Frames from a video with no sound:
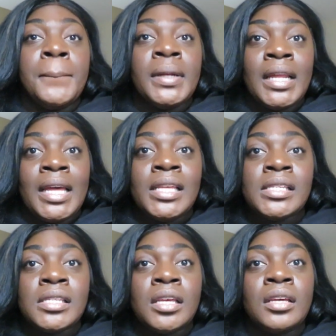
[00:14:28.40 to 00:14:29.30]
bless
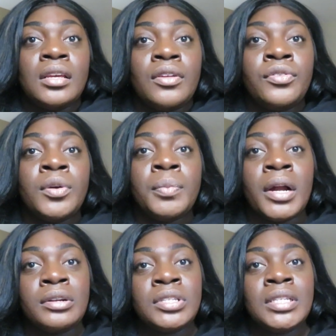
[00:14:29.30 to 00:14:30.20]
the
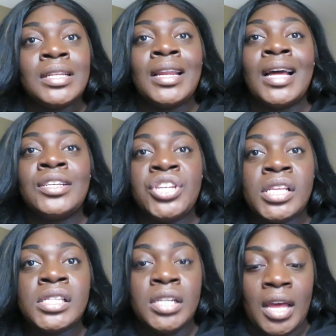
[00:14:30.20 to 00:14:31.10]
person that I
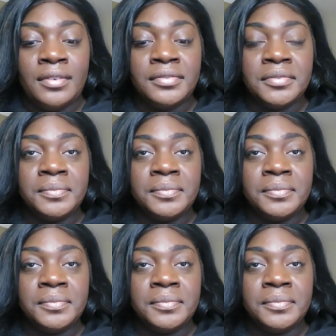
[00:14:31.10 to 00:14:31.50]
just left.